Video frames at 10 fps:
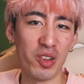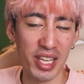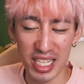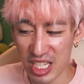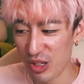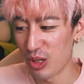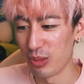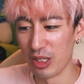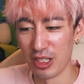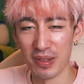Like
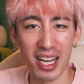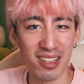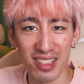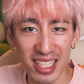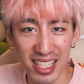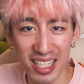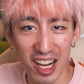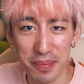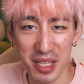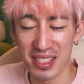usual, I don't get any
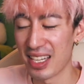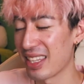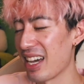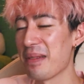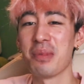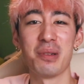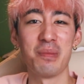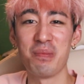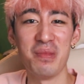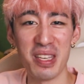comments like that, but
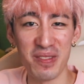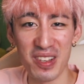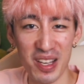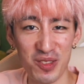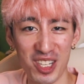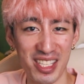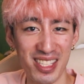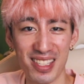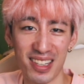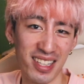if you guys want to
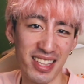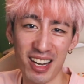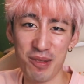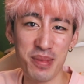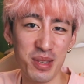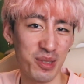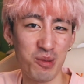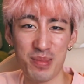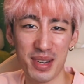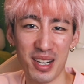start, that would be
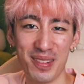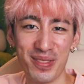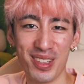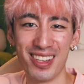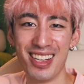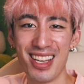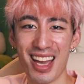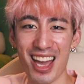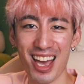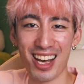super helpful.
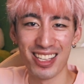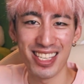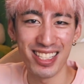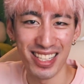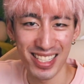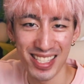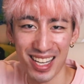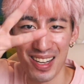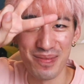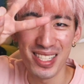And I'll see you next
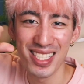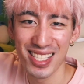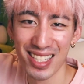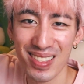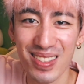time. Peace!